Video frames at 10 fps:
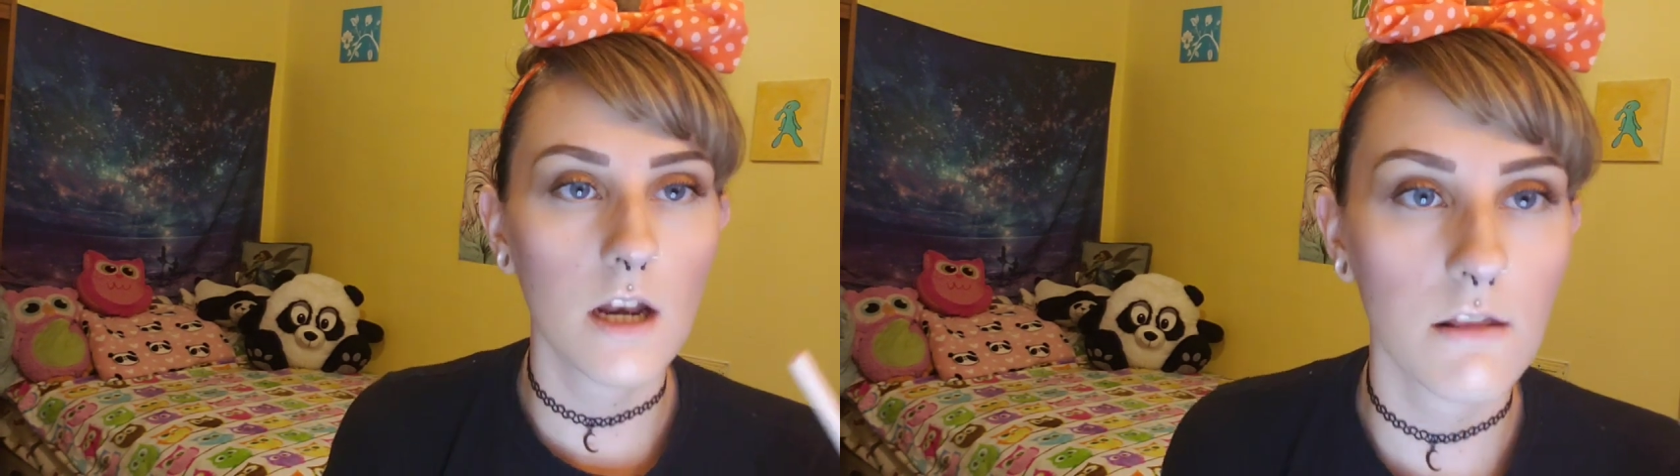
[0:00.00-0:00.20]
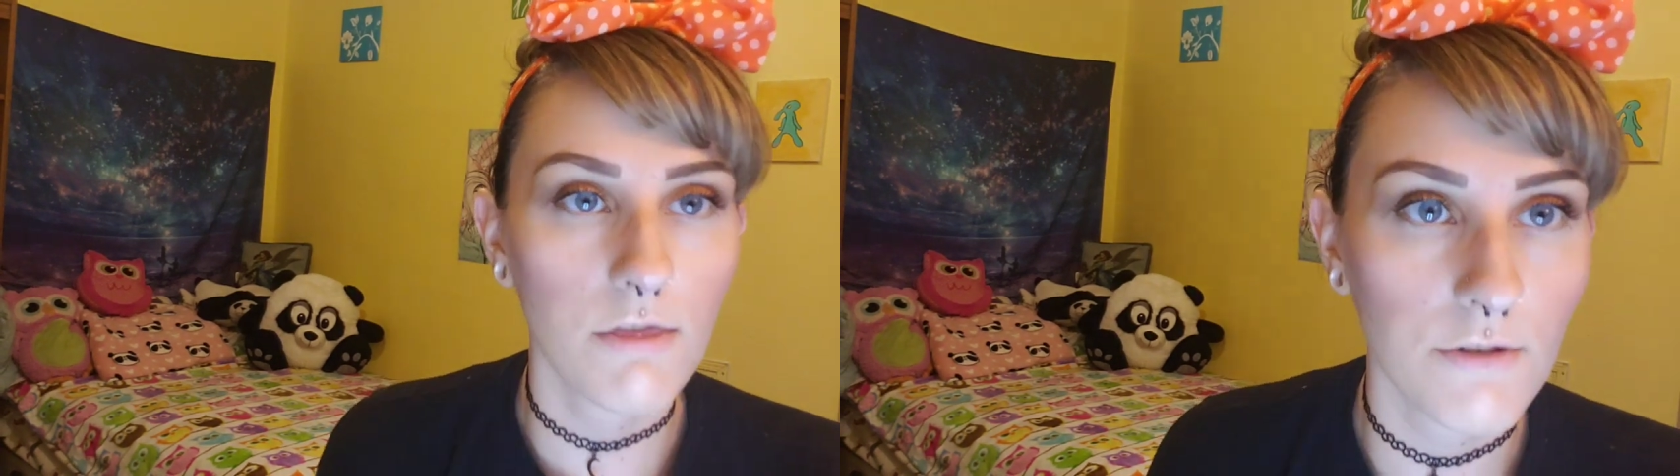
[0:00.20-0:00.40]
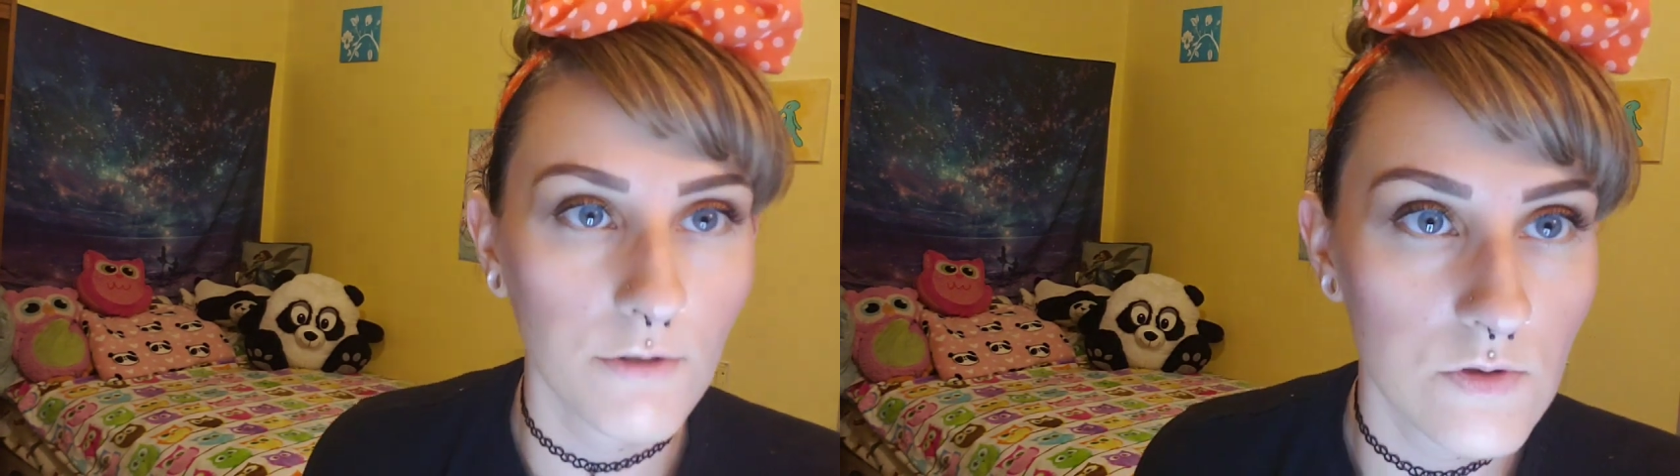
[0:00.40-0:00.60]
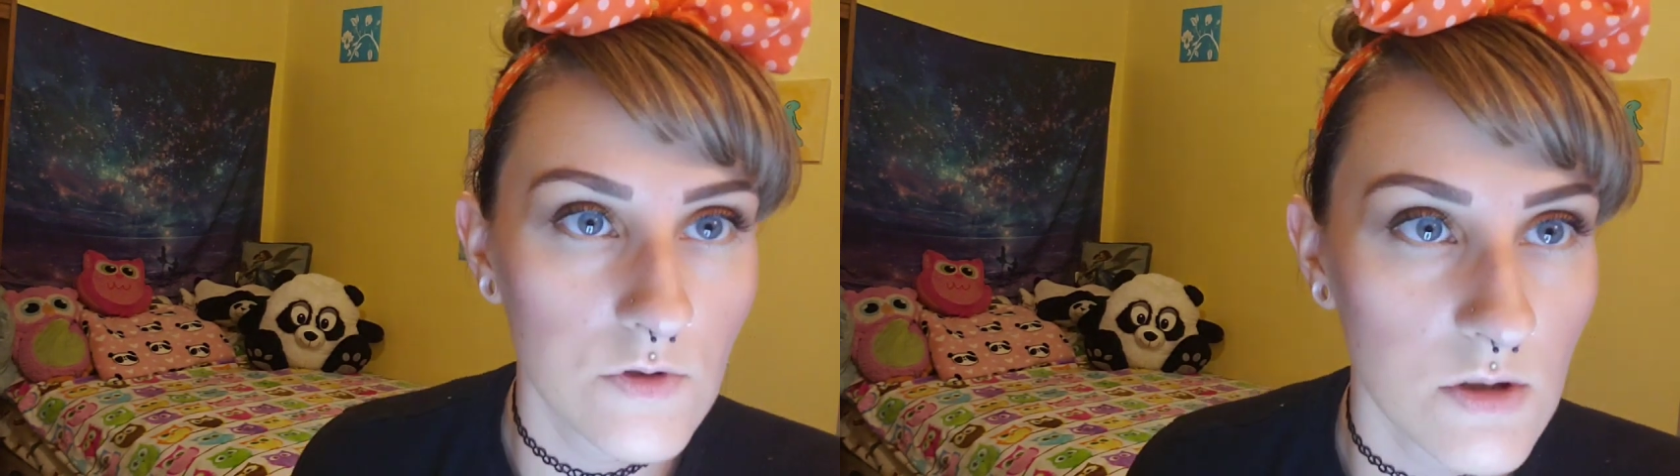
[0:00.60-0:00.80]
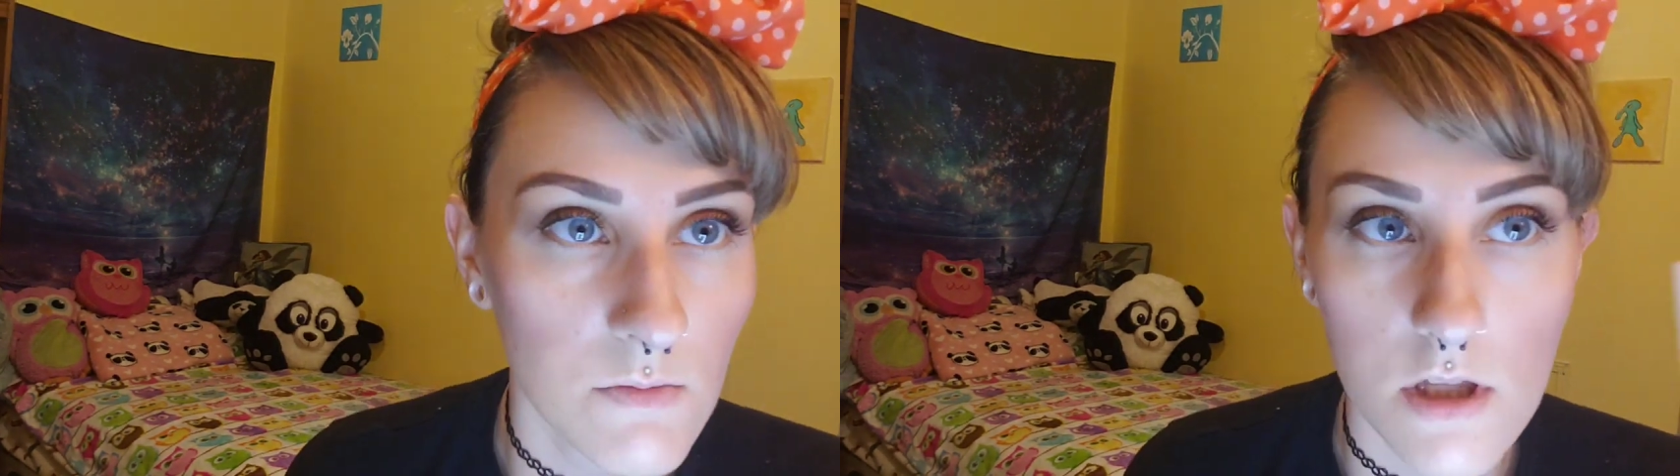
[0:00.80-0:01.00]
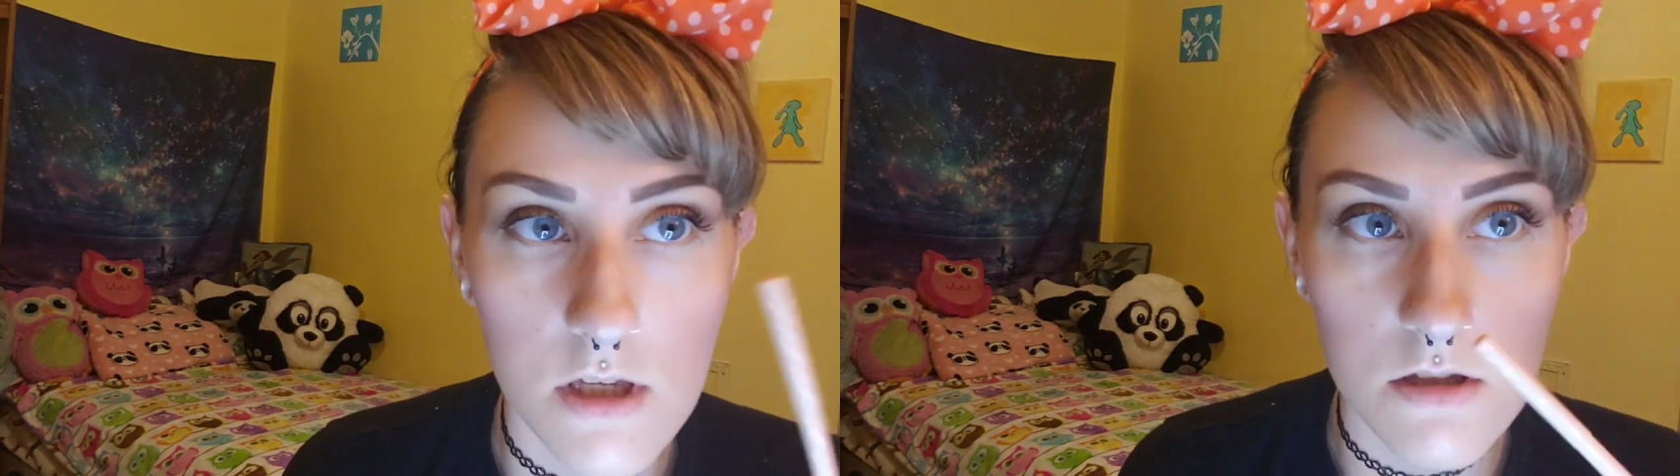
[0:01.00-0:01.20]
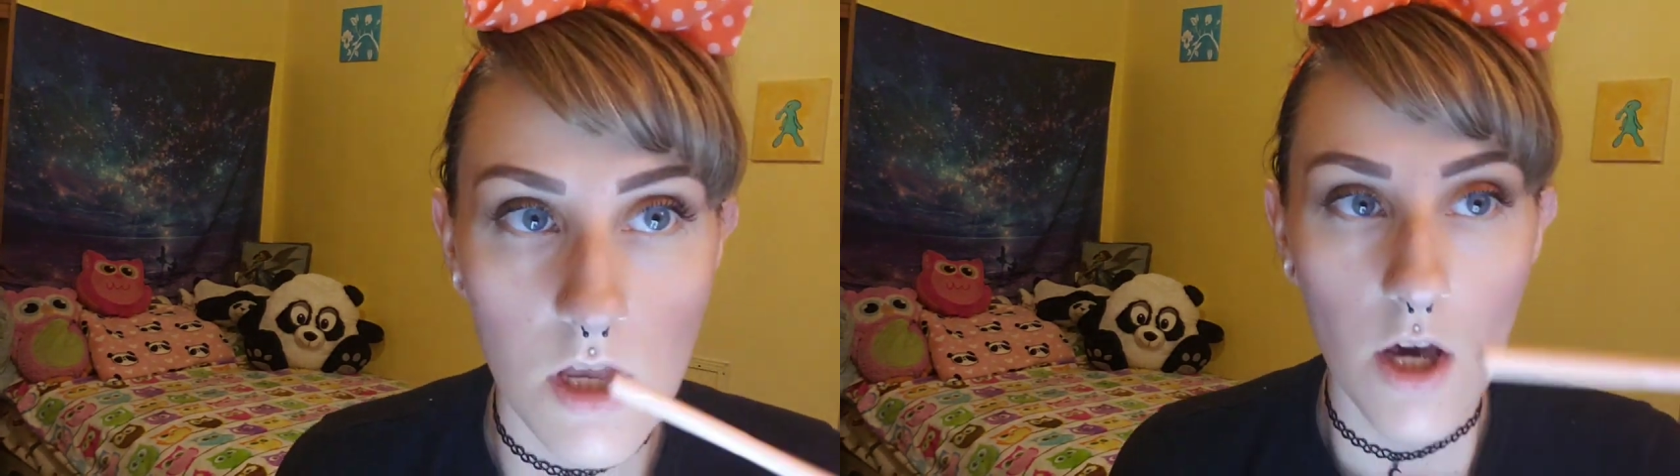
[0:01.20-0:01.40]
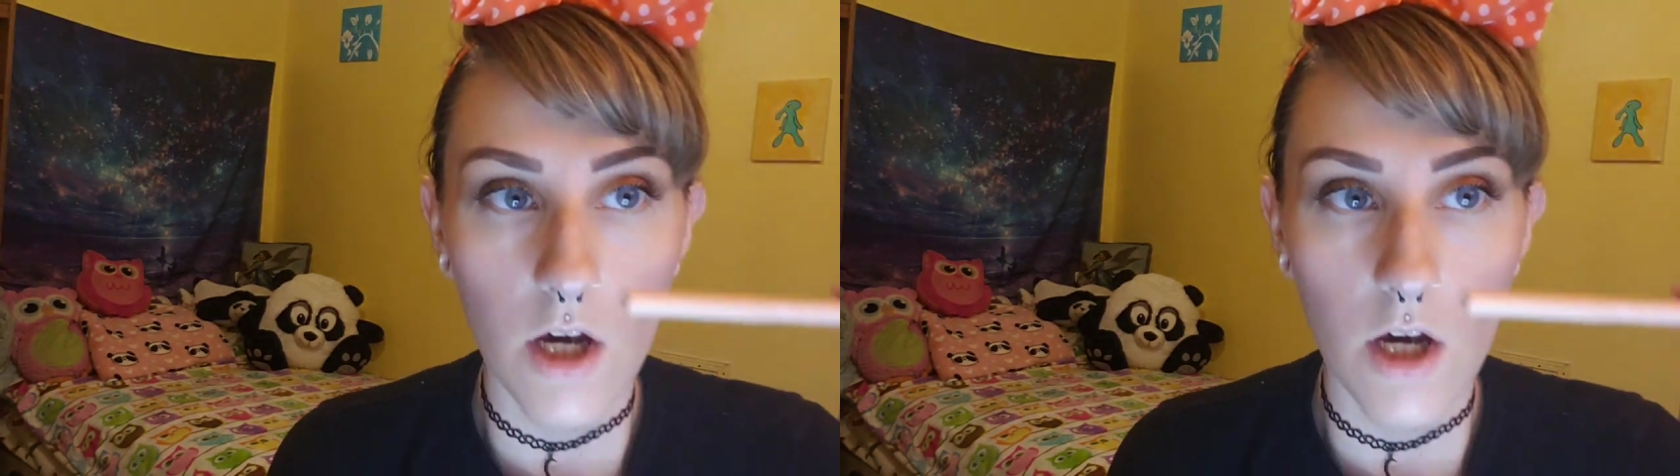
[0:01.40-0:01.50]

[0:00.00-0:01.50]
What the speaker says: I threw some of this